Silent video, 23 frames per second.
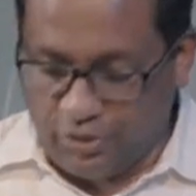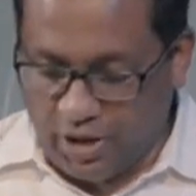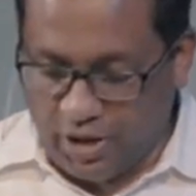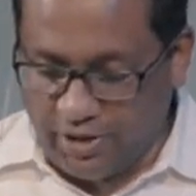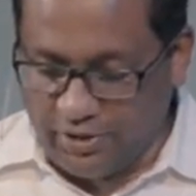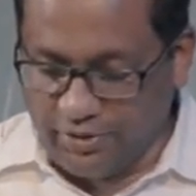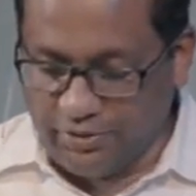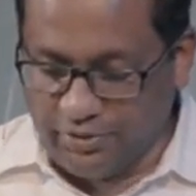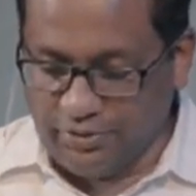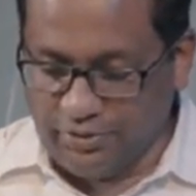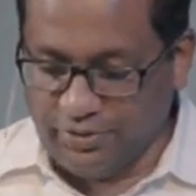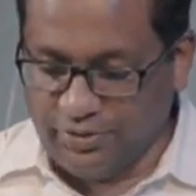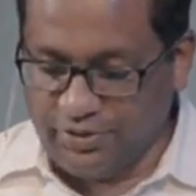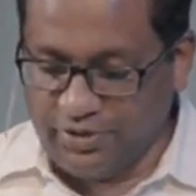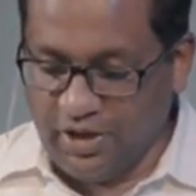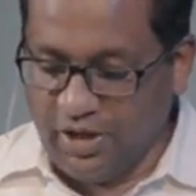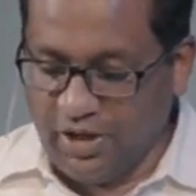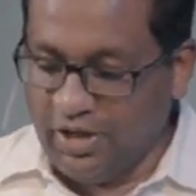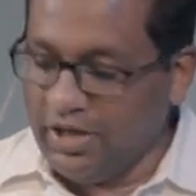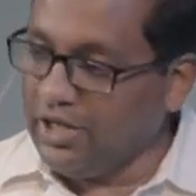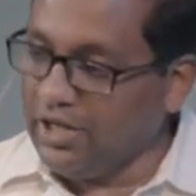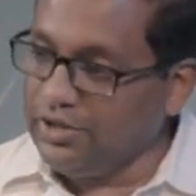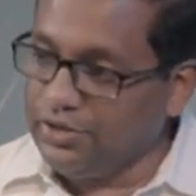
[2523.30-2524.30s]
No one
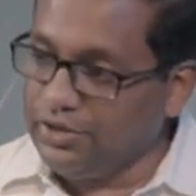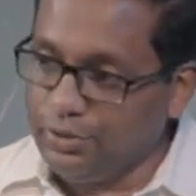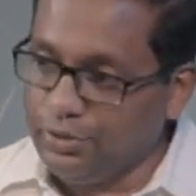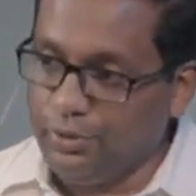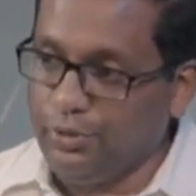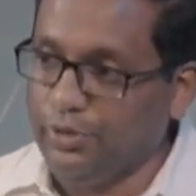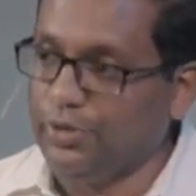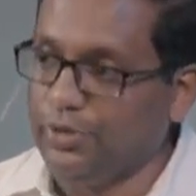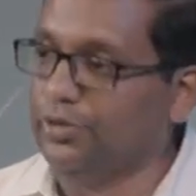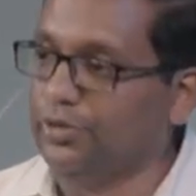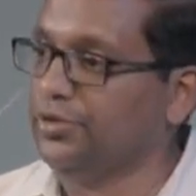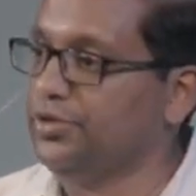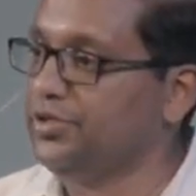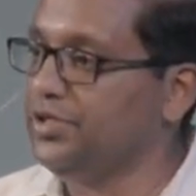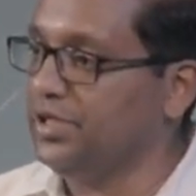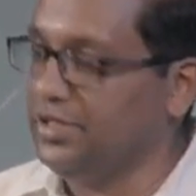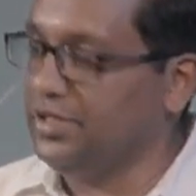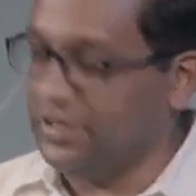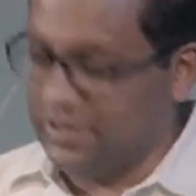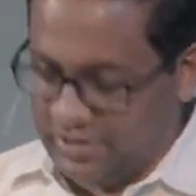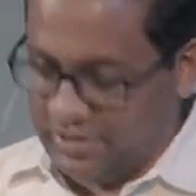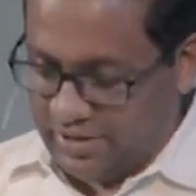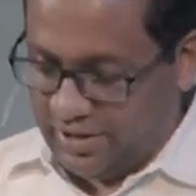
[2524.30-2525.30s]
is
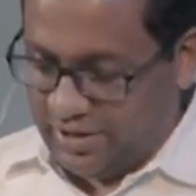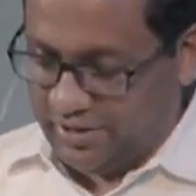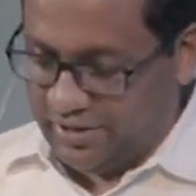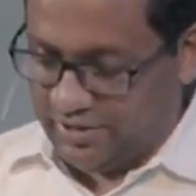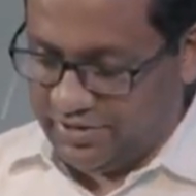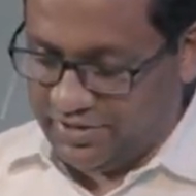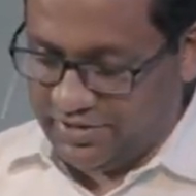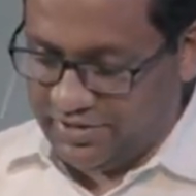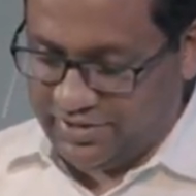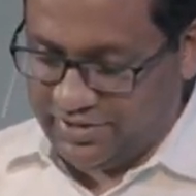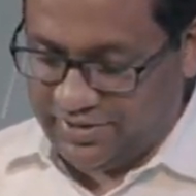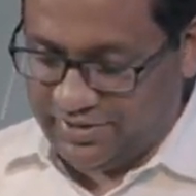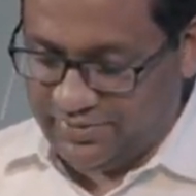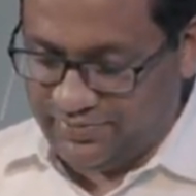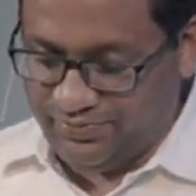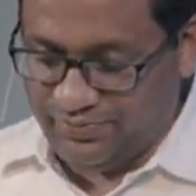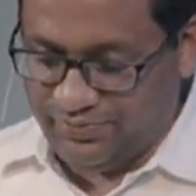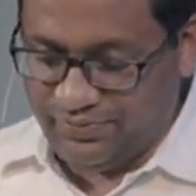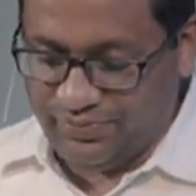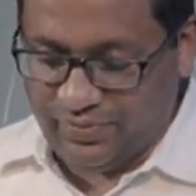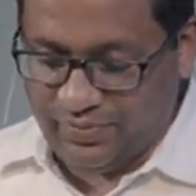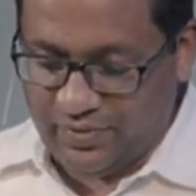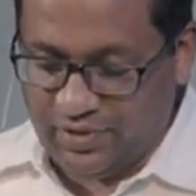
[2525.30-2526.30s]
exempt from the troubles of
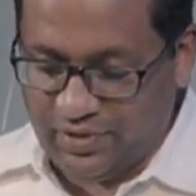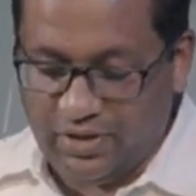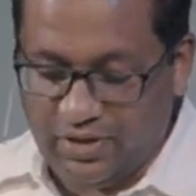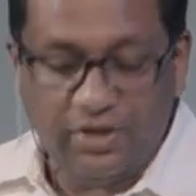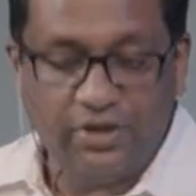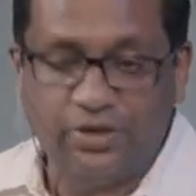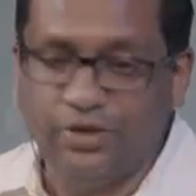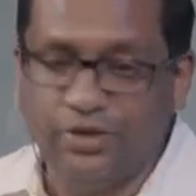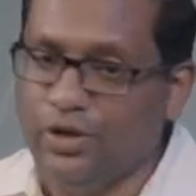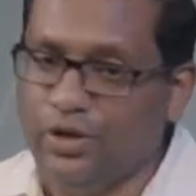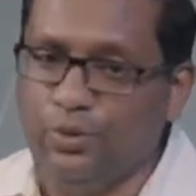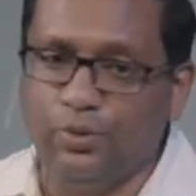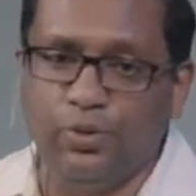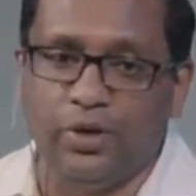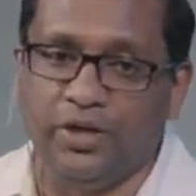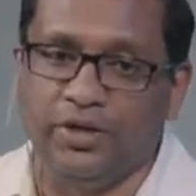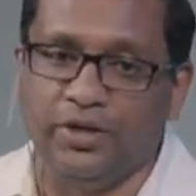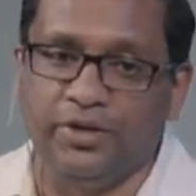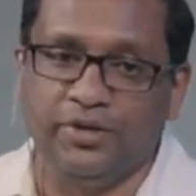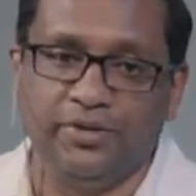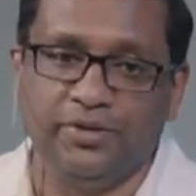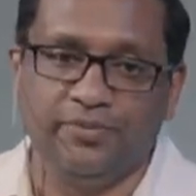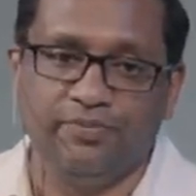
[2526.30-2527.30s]
this life.
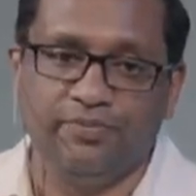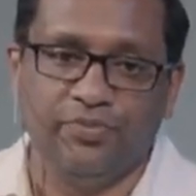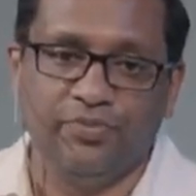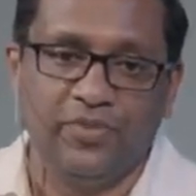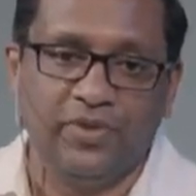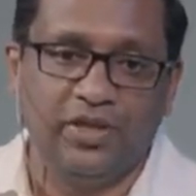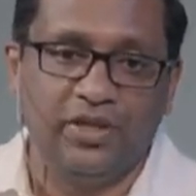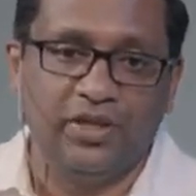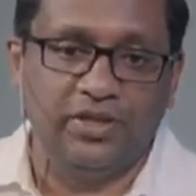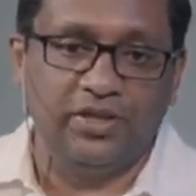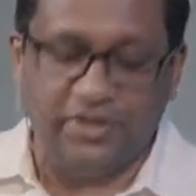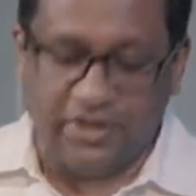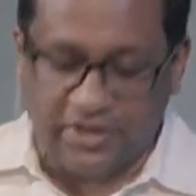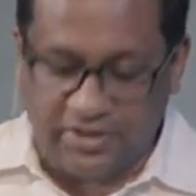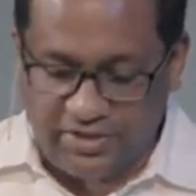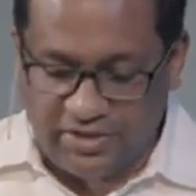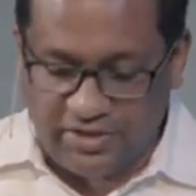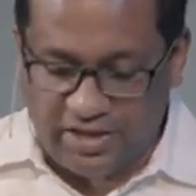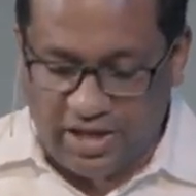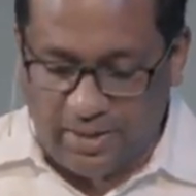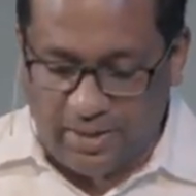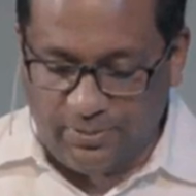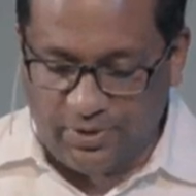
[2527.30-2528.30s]
But the grace
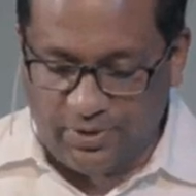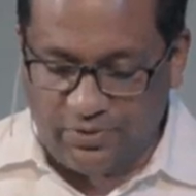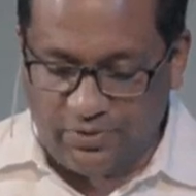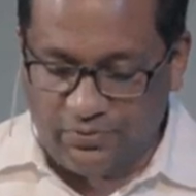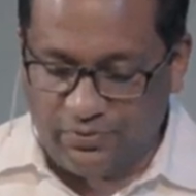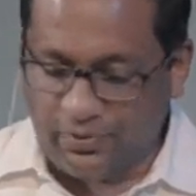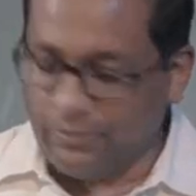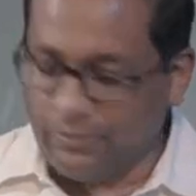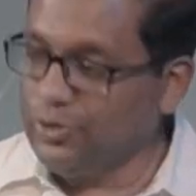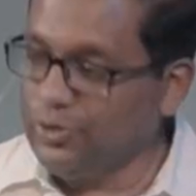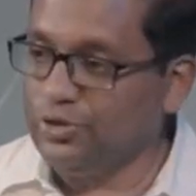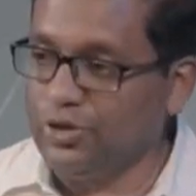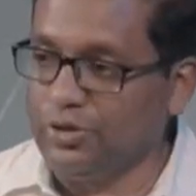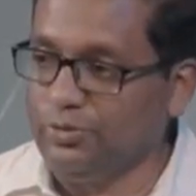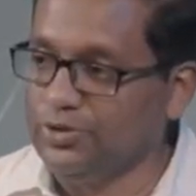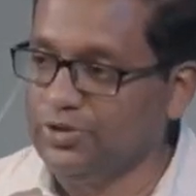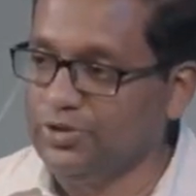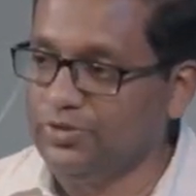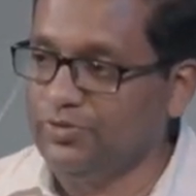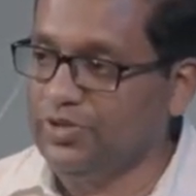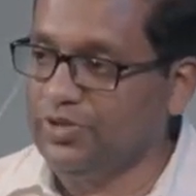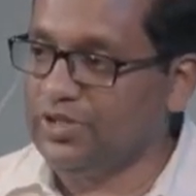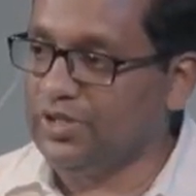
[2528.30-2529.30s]
that has brought us
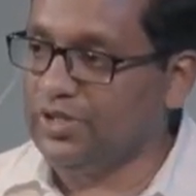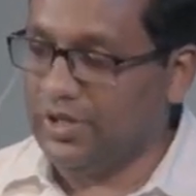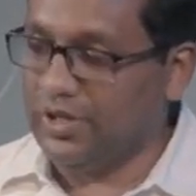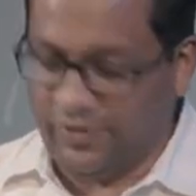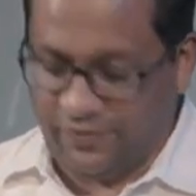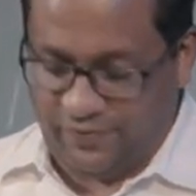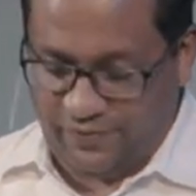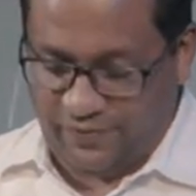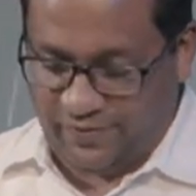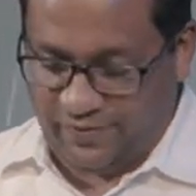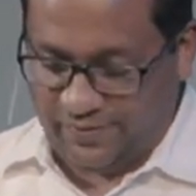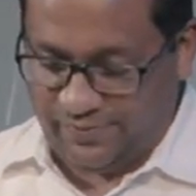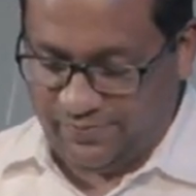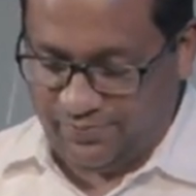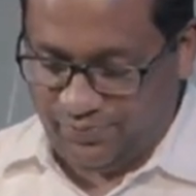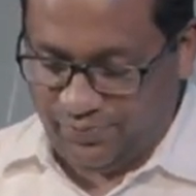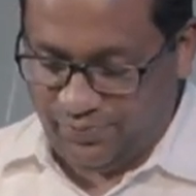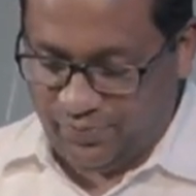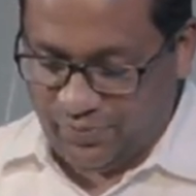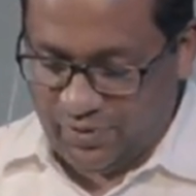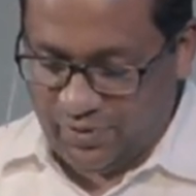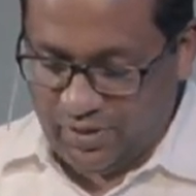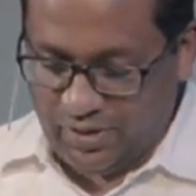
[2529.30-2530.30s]
this far
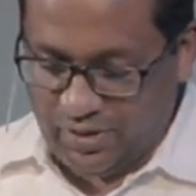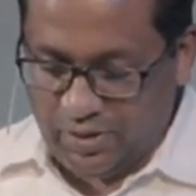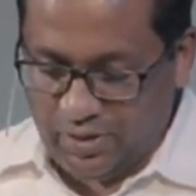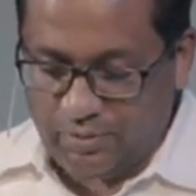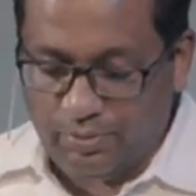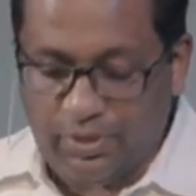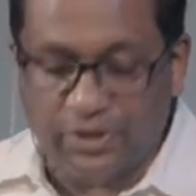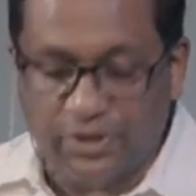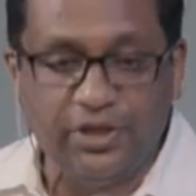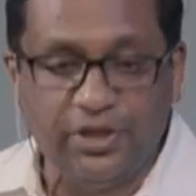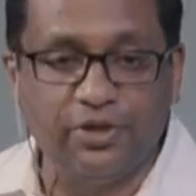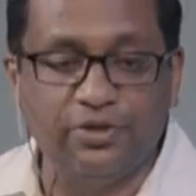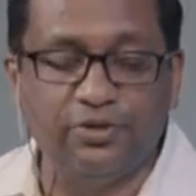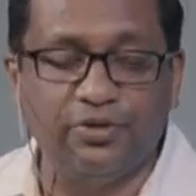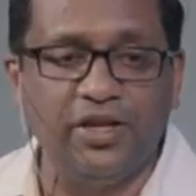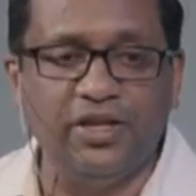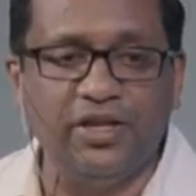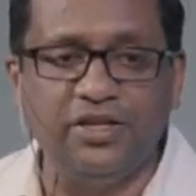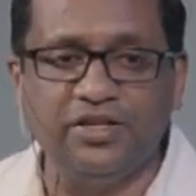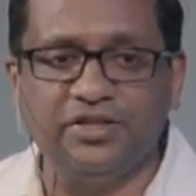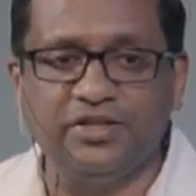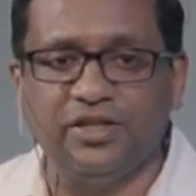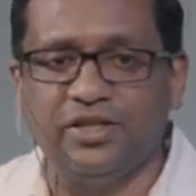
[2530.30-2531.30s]
is the
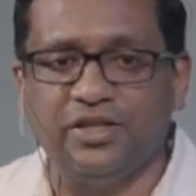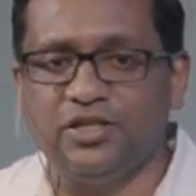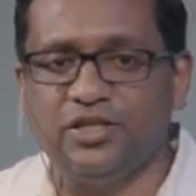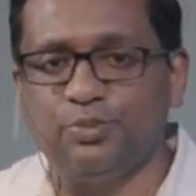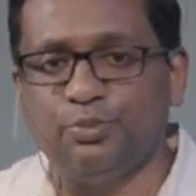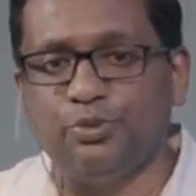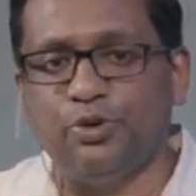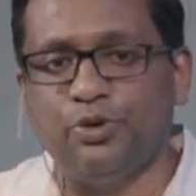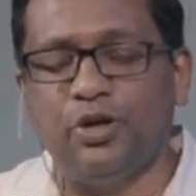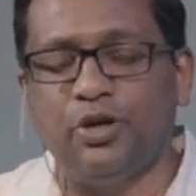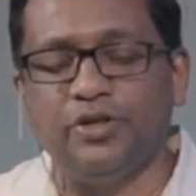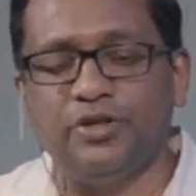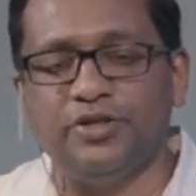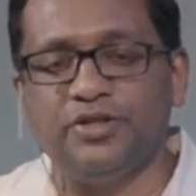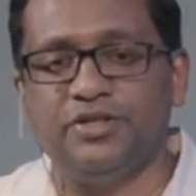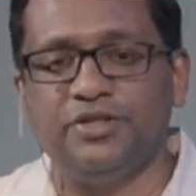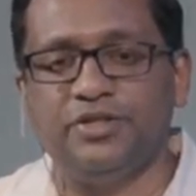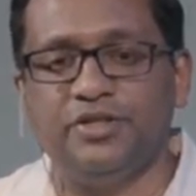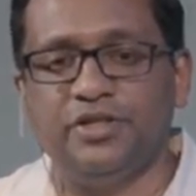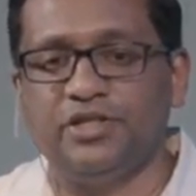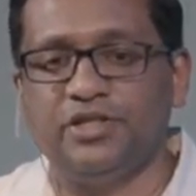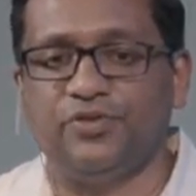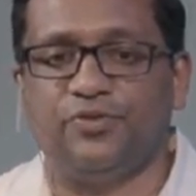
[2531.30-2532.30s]
grace that will lead us home
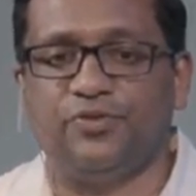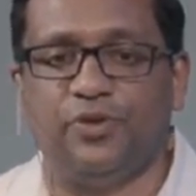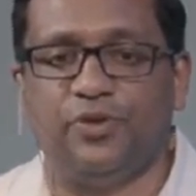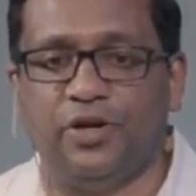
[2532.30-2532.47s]
to